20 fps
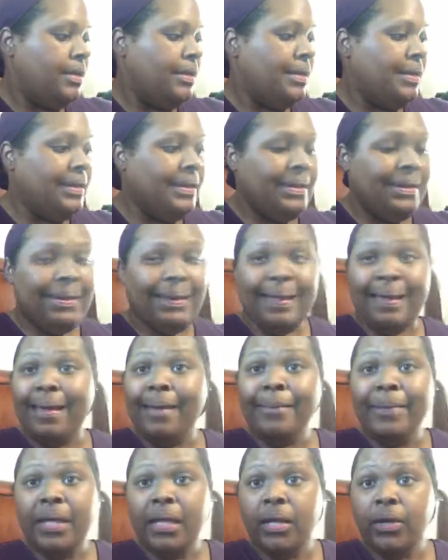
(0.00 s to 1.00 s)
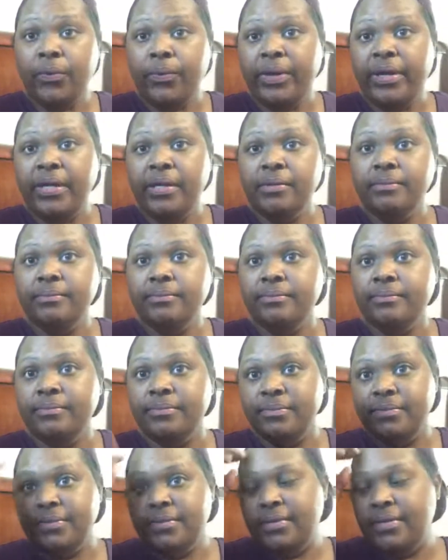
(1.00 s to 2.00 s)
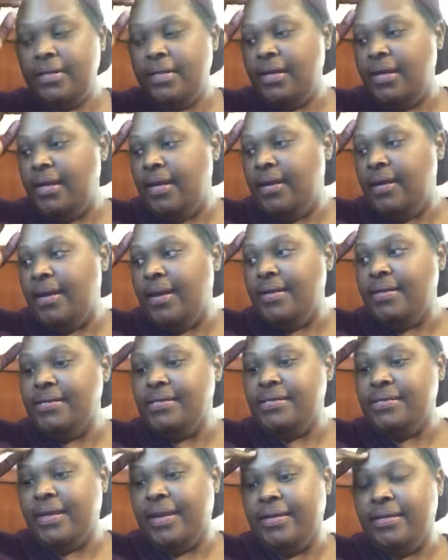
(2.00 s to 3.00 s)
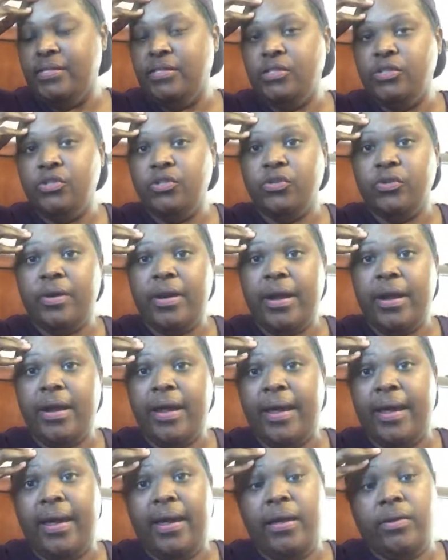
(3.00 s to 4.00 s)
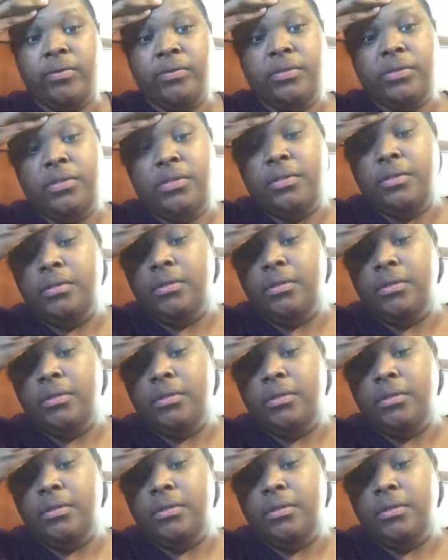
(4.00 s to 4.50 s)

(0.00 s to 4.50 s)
and I'm hungry, and I decided to try out